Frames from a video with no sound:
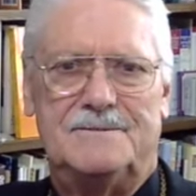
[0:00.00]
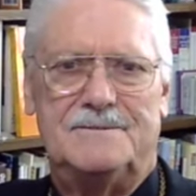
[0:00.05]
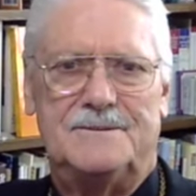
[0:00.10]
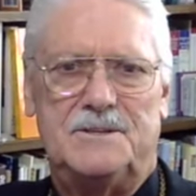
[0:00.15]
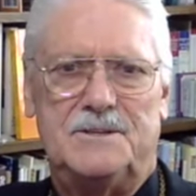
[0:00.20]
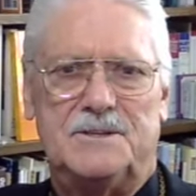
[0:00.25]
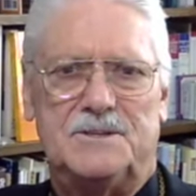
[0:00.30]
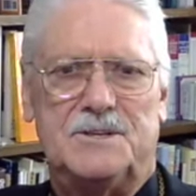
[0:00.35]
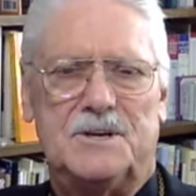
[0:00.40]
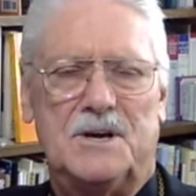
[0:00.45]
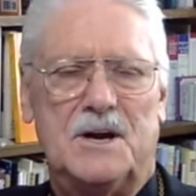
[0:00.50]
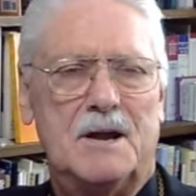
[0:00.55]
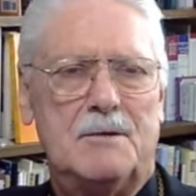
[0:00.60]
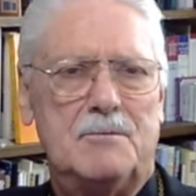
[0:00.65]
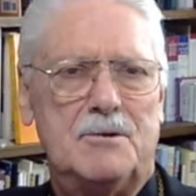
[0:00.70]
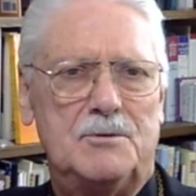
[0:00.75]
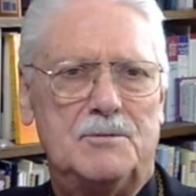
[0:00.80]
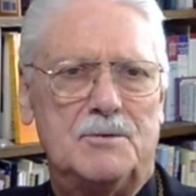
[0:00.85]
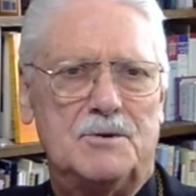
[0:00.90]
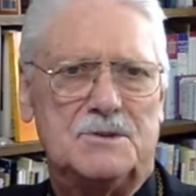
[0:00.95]
In the time
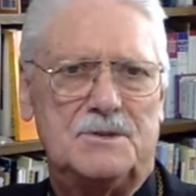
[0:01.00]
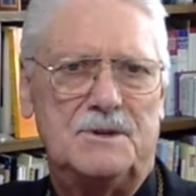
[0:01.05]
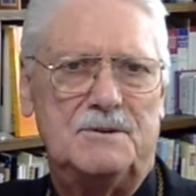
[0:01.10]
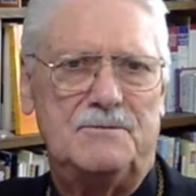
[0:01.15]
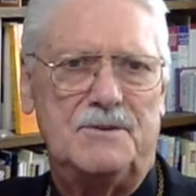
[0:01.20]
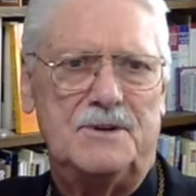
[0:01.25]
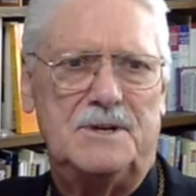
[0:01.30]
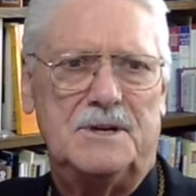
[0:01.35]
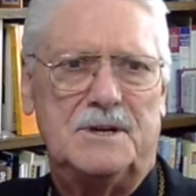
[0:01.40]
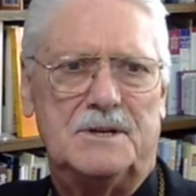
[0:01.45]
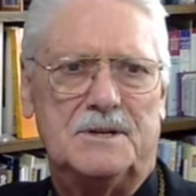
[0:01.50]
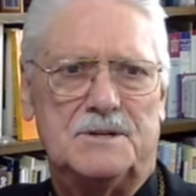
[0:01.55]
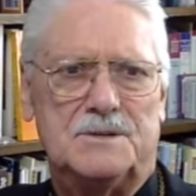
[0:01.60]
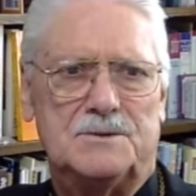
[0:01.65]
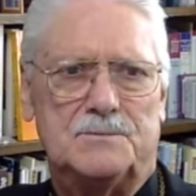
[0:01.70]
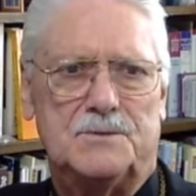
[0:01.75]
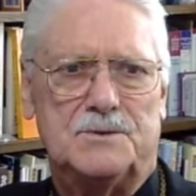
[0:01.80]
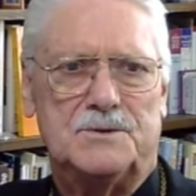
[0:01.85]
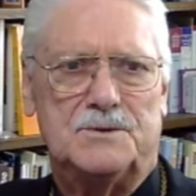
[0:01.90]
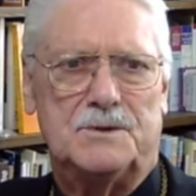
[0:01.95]
in which
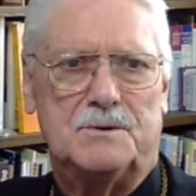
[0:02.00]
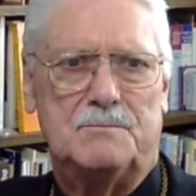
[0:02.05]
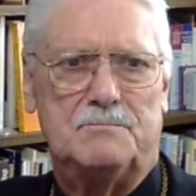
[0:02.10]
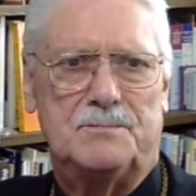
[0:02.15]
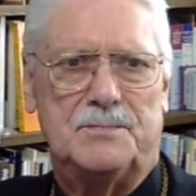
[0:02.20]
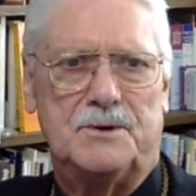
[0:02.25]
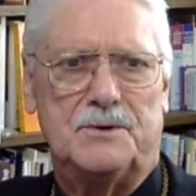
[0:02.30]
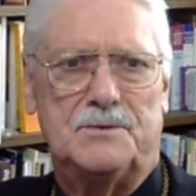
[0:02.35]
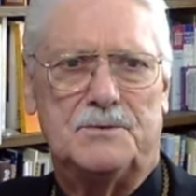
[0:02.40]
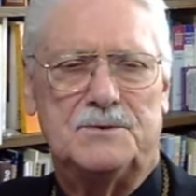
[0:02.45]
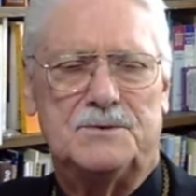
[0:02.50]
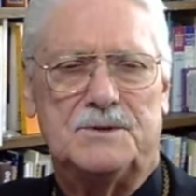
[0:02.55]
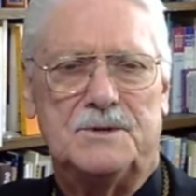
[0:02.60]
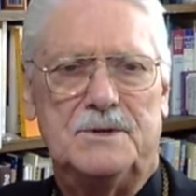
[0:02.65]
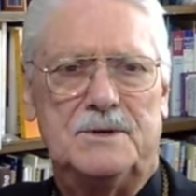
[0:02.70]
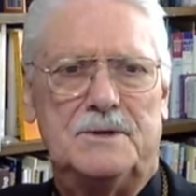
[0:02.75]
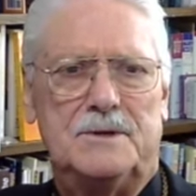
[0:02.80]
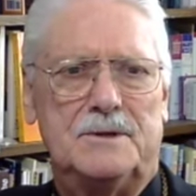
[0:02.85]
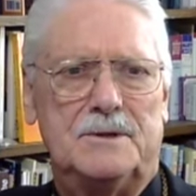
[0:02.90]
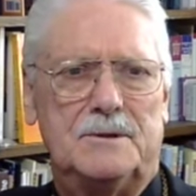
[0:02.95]
Leviticus was composed,
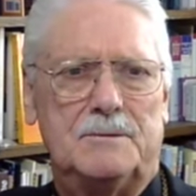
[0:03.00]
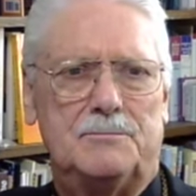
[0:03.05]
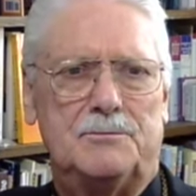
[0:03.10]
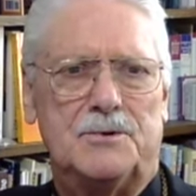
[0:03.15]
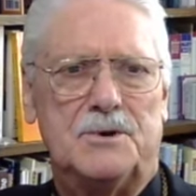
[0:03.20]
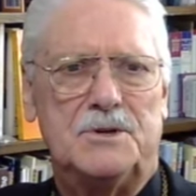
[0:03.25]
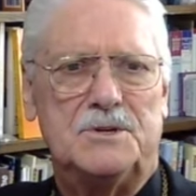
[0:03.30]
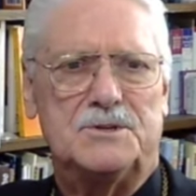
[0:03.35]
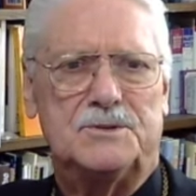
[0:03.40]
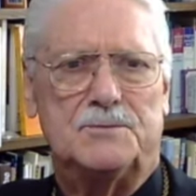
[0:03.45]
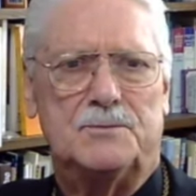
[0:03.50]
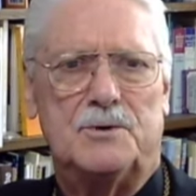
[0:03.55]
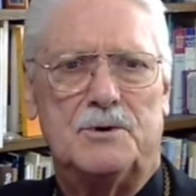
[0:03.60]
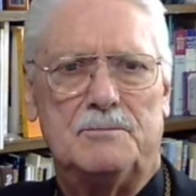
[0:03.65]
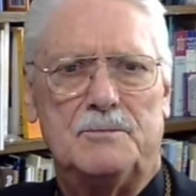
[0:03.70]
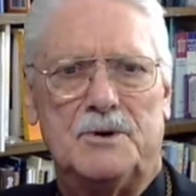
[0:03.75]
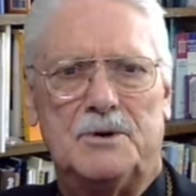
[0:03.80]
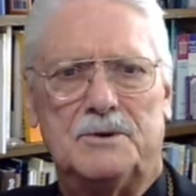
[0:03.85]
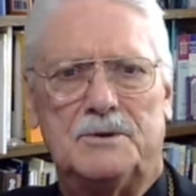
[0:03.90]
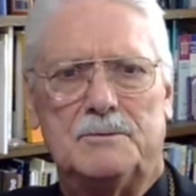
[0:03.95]
the priests were
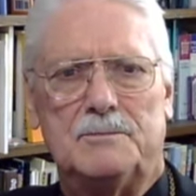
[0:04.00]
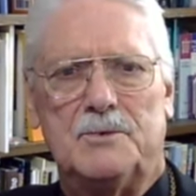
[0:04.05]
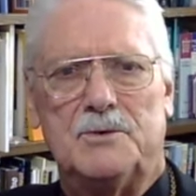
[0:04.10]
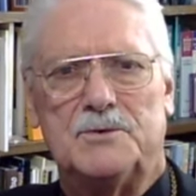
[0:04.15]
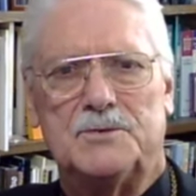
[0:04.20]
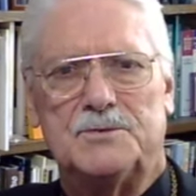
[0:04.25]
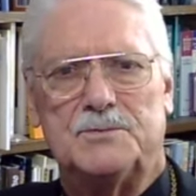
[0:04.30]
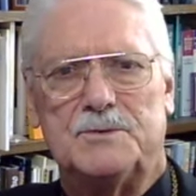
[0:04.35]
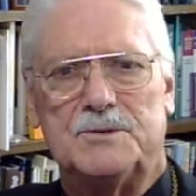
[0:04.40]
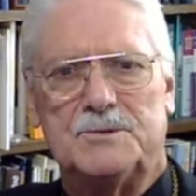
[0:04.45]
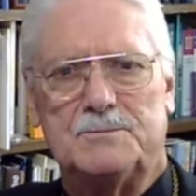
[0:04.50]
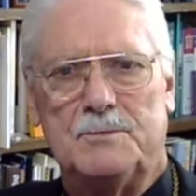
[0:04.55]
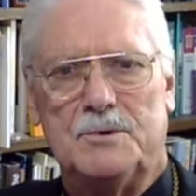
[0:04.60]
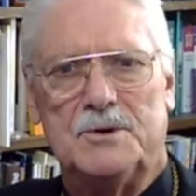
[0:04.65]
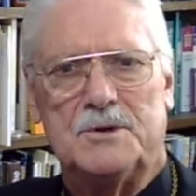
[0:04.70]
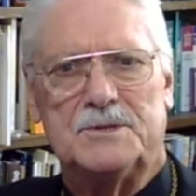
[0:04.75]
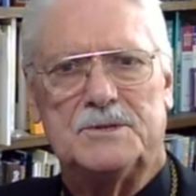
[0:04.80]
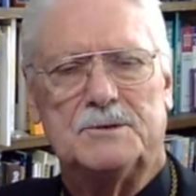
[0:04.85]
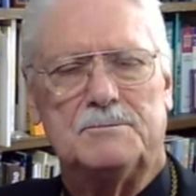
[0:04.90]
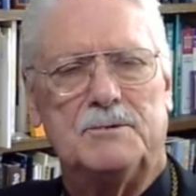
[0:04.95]
among the most
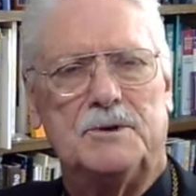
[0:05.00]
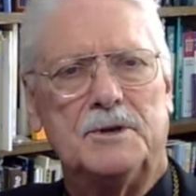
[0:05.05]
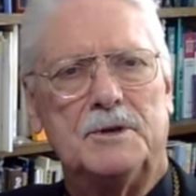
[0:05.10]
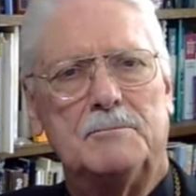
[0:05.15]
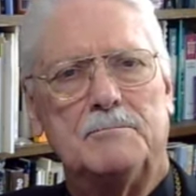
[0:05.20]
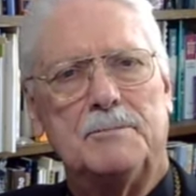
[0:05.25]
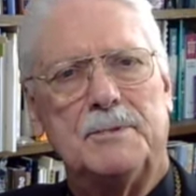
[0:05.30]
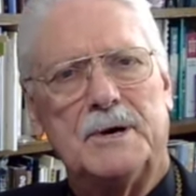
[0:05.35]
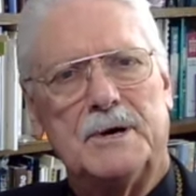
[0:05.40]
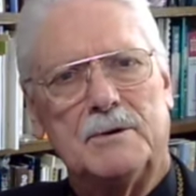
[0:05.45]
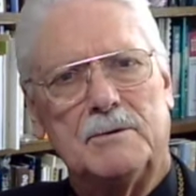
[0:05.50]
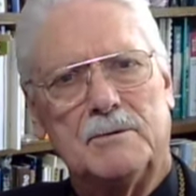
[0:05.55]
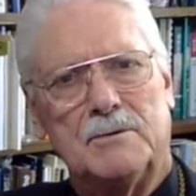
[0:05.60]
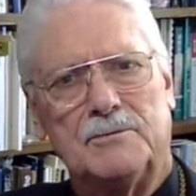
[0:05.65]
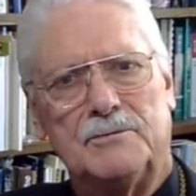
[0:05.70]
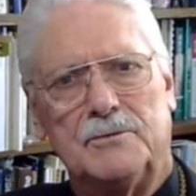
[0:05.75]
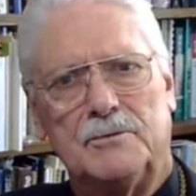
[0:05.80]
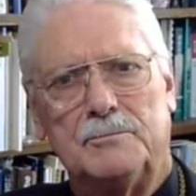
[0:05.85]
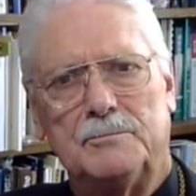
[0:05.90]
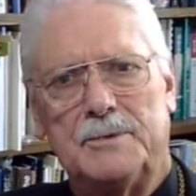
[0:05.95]
responsible and
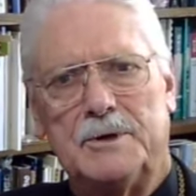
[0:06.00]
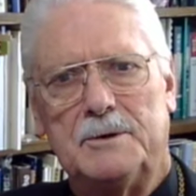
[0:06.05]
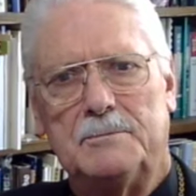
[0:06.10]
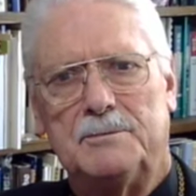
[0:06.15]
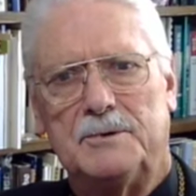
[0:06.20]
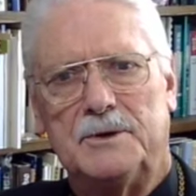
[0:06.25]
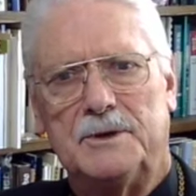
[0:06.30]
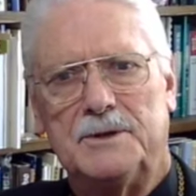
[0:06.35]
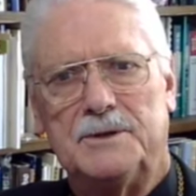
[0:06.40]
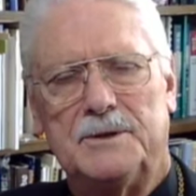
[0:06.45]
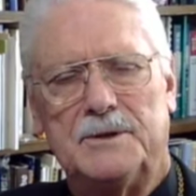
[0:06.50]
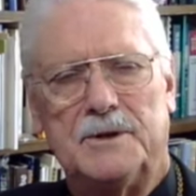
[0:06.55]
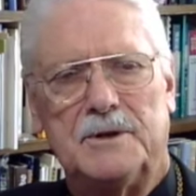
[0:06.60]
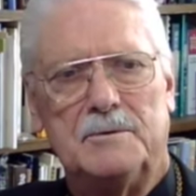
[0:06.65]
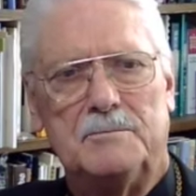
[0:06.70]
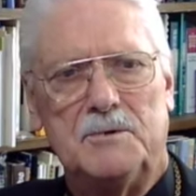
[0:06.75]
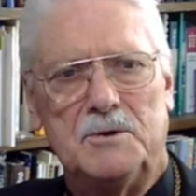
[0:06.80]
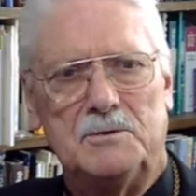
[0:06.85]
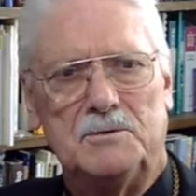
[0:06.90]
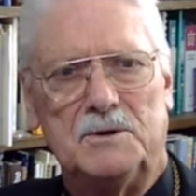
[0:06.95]
powerful people in the
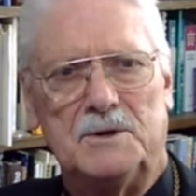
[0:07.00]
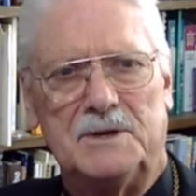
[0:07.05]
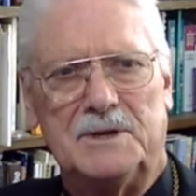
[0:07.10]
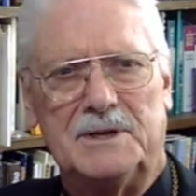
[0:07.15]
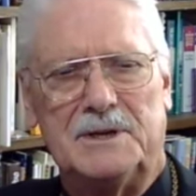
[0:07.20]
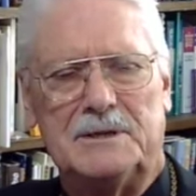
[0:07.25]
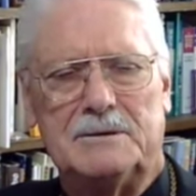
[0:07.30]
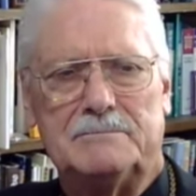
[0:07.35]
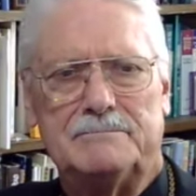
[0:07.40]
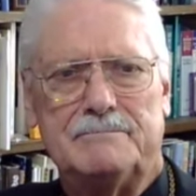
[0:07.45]
community.